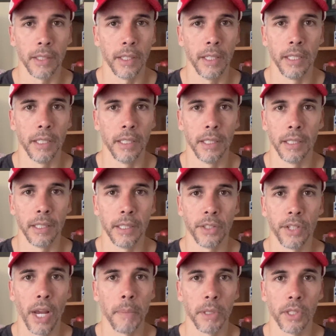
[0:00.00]
in the
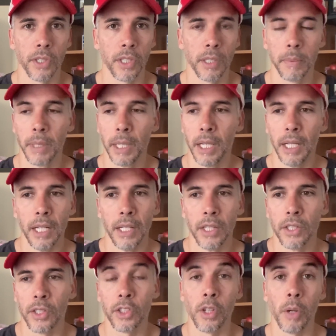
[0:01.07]
championship,
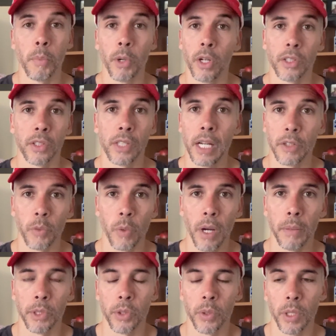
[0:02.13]
just somewhere else, not in Real
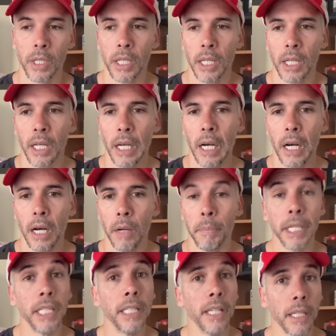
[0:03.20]
Madrid. Uh,
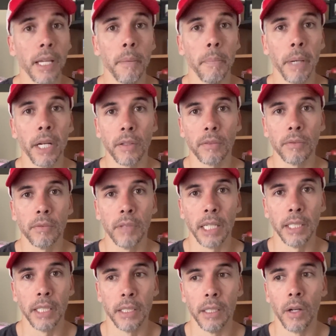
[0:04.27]
but he did get better. I
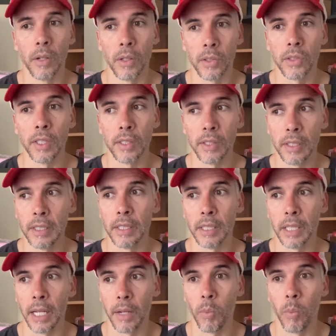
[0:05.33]
did notice this season,
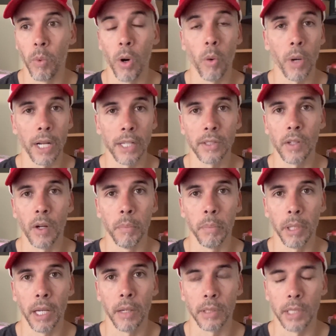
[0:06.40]
like, whoa, when I saw him
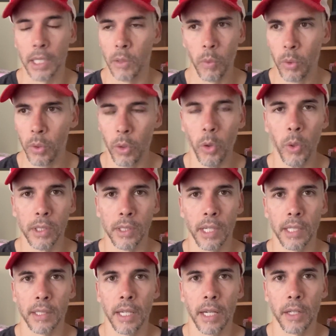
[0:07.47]
play, I was like, who is that?
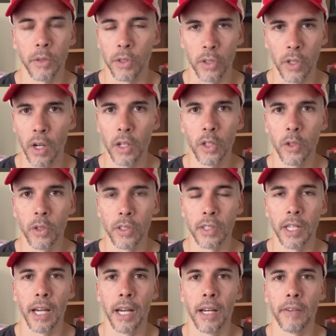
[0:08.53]
Is that Cristiano or is
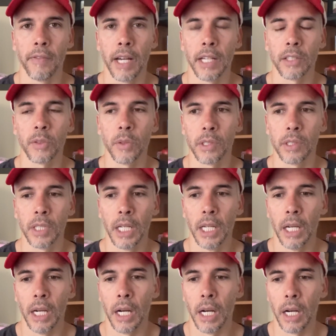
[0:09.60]
that Vázquez?
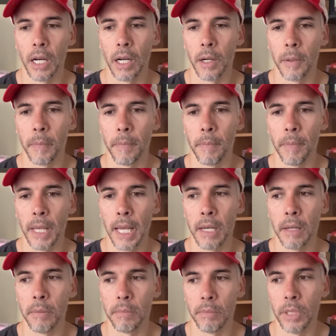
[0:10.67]
Um,
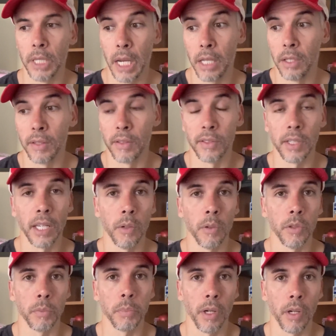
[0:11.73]
and yeah, you can say he
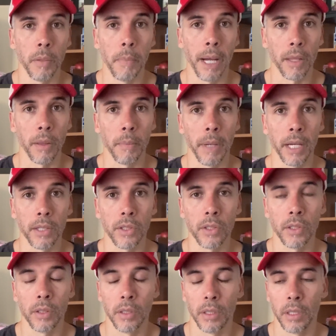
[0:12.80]
was probably man of the
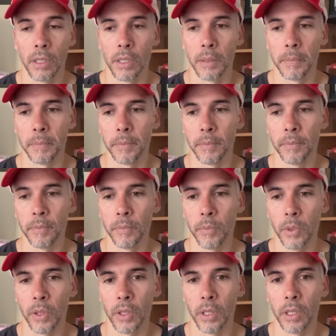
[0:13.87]
match um,
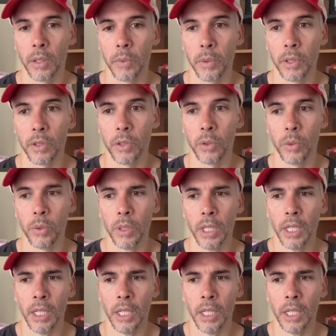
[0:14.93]
with the with the two,